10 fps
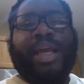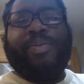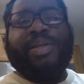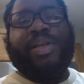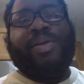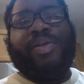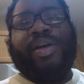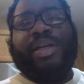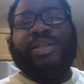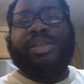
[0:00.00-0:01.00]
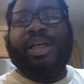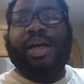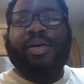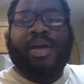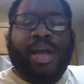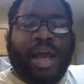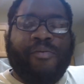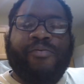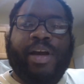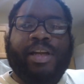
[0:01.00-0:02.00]
Hey, what's going on? So
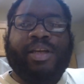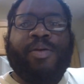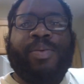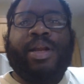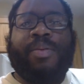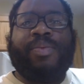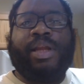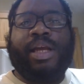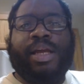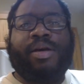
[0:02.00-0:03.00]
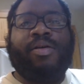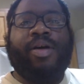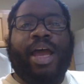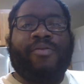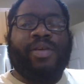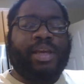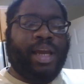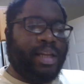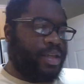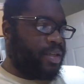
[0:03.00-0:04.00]
I'm finally opening up the Lego advent
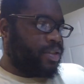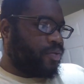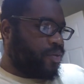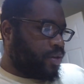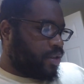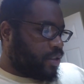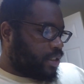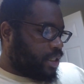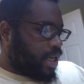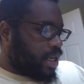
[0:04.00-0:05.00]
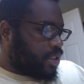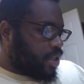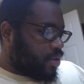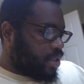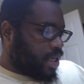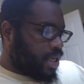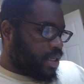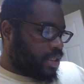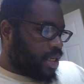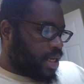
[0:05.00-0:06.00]
calendars for today. So today
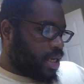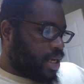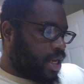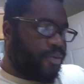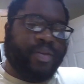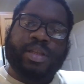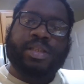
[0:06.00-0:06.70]
is the 11th.